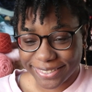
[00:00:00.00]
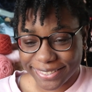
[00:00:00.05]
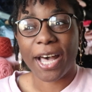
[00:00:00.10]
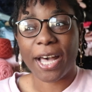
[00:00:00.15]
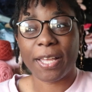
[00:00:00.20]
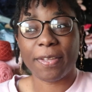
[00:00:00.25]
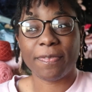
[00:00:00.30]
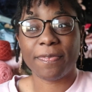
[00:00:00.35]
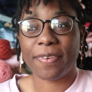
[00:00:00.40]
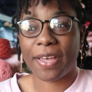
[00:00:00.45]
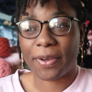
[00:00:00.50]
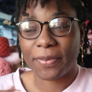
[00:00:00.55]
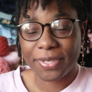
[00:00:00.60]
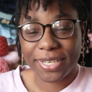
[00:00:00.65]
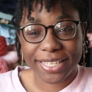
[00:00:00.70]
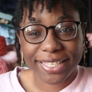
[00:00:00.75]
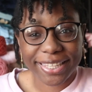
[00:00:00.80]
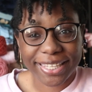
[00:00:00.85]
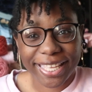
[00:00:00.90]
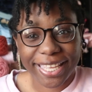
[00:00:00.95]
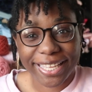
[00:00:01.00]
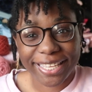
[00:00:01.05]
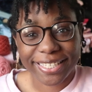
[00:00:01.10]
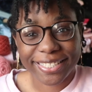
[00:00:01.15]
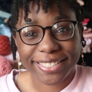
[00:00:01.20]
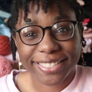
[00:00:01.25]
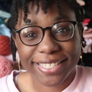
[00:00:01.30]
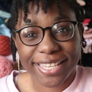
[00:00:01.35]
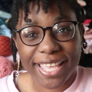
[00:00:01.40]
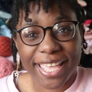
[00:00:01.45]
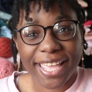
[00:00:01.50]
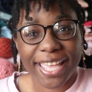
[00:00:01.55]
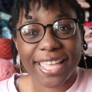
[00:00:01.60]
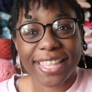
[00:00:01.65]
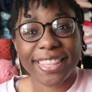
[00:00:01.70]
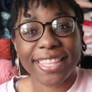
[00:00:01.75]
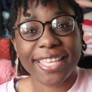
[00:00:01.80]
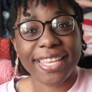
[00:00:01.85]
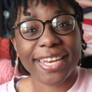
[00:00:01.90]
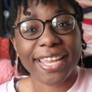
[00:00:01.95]
I found it late
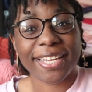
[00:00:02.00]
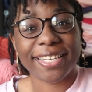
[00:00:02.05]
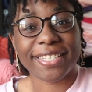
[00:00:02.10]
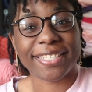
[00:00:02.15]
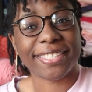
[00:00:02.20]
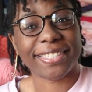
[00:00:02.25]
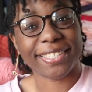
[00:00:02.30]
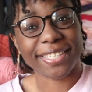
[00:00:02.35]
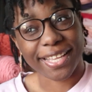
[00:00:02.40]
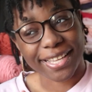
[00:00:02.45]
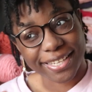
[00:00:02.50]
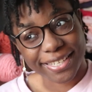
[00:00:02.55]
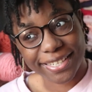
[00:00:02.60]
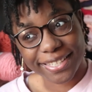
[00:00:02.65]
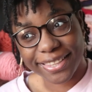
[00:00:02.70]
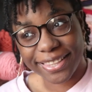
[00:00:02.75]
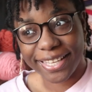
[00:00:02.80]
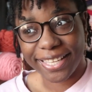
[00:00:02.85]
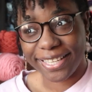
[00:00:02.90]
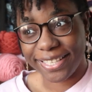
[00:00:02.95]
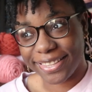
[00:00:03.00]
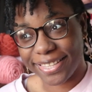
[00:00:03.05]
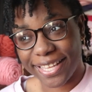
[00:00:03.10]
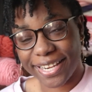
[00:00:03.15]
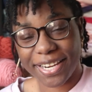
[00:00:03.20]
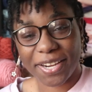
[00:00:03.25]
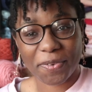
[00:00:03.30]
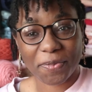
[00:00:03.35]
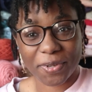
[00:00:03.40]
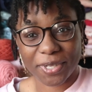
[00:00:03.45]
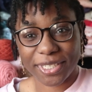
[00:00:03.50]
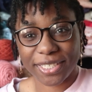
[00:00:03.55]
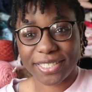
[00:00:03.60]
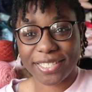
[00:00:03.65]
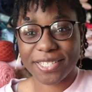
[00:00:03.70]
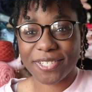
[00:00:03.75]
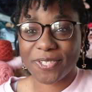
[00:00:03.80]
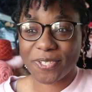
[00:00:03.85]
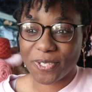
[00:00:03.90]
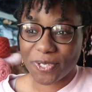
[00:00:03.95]
and then I decided late that I wanted
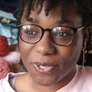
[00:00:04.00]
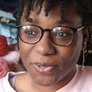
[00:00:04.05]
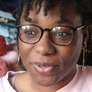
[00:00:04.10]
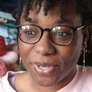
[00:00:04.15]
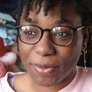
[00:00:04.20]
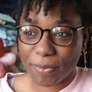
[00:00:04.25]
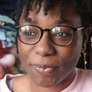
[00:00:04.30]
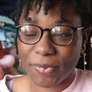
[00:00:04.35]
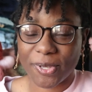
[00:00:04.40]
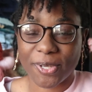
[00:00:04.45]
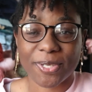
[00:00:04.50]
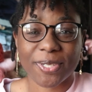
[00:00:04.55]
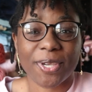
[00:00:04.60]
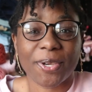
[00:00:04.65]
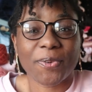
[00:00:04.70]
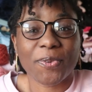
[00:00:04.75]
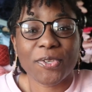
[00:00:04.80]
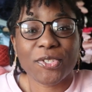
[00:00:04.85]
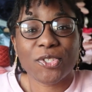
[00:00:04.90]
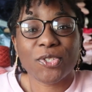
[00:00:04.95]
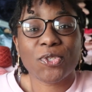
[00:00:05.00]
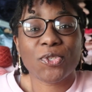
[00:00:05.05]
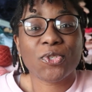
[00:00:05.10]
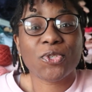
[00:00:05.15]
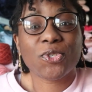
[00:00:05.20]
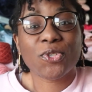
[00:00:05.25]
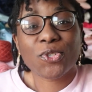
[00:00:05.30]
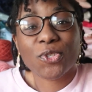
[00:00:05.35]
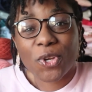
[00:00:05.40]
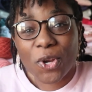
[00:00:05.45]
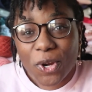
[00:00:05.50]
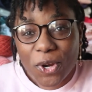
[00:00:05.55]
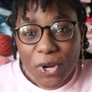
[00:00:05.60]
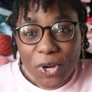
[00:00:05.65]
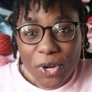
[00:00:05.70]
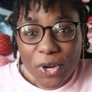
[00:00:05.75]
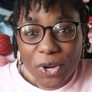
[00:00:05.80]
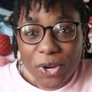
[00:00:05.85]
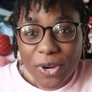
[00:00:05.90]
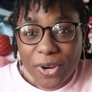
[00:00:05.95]
to do it because I wasn't
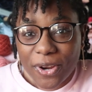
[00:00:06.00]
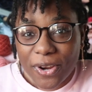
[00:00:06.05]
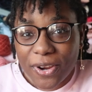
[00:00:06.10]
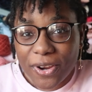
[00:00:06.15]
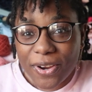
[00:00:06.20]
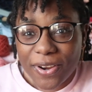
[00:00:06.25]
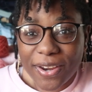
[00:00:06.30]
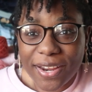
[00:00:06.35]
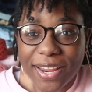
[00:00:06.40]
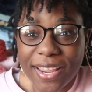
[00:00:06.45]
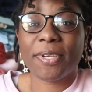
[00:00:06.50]
sure.